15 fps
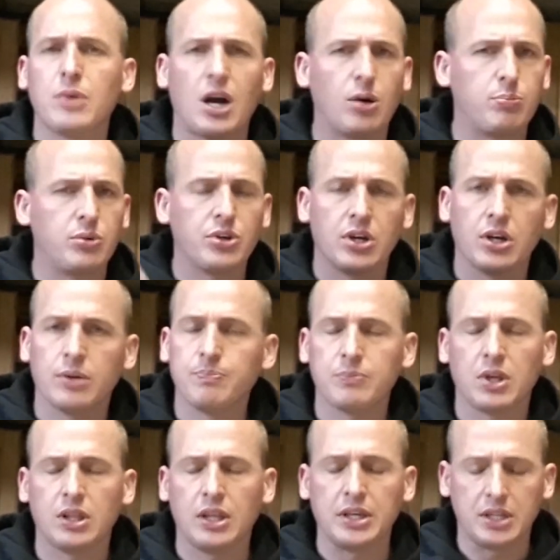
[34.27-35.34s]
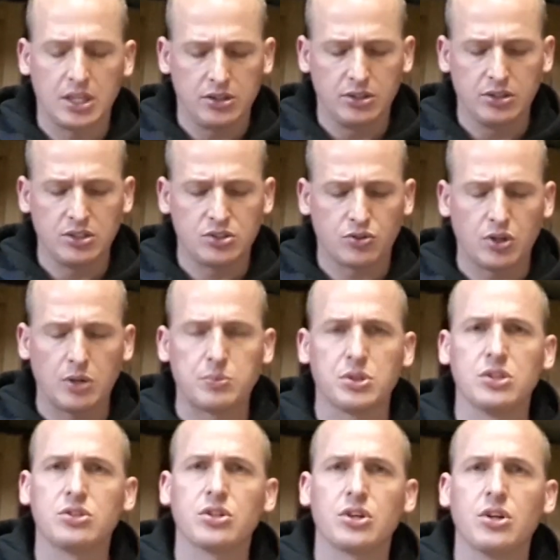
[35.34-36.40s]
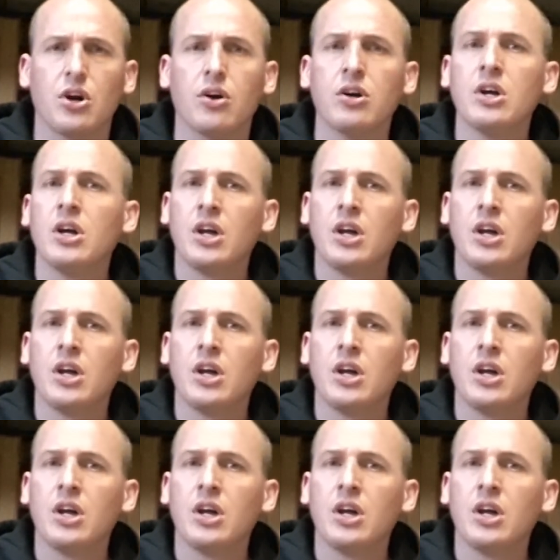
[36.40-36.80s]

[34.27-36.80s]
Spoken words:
I'll put a link in the description so you know.